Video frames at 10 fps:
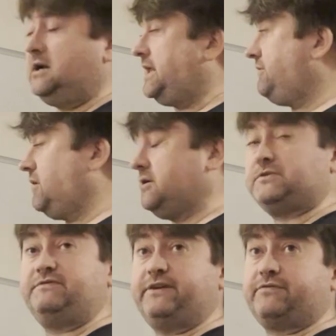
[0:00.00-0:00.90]
and there are lots
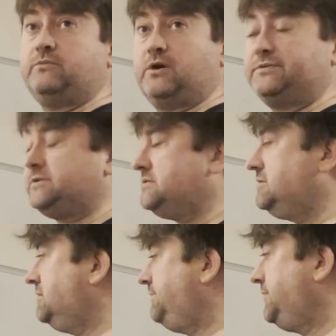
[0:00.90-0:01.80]
of different ones.
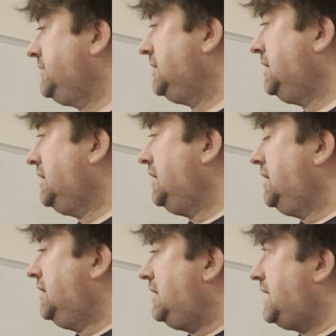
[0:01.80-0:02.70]

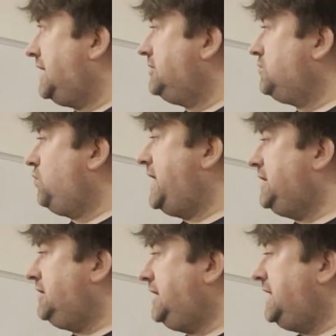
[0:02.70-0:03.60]
And
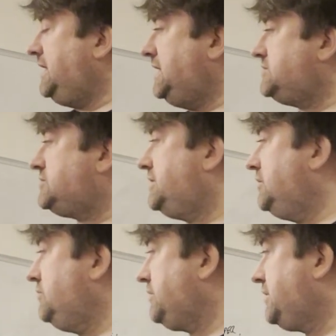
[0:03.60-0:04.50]
when it needs
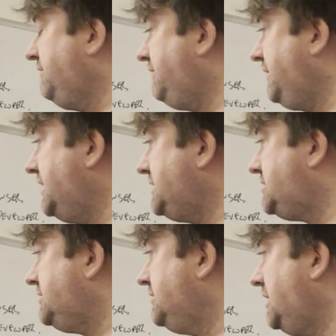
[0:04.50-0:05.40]
to convert
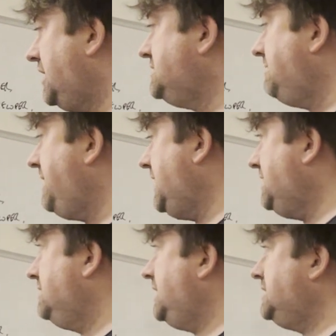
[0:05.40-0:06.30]
a
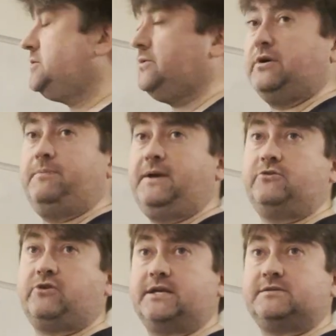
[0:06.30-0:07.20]
domain into an IP
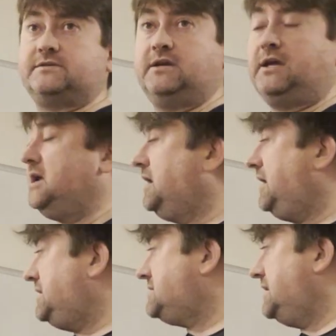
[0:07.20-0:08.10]
address,
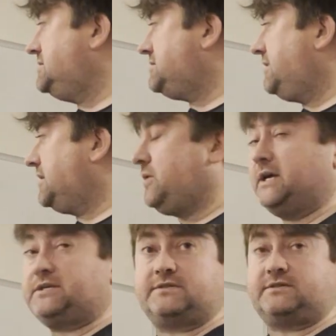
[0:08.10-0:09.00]
it sends a
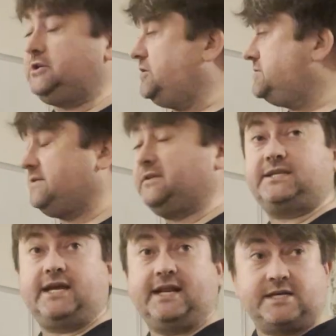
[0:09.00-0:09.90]
request using the
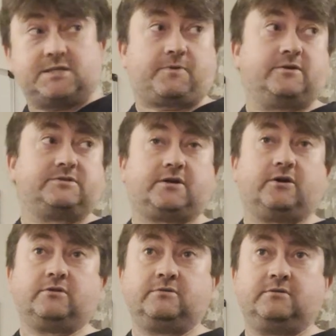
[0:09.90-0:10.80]
DNS
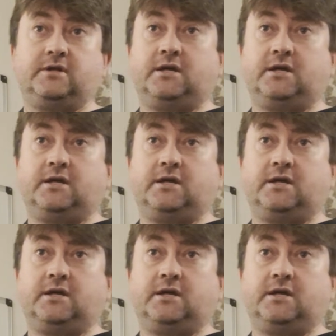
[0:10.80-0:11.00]
protocol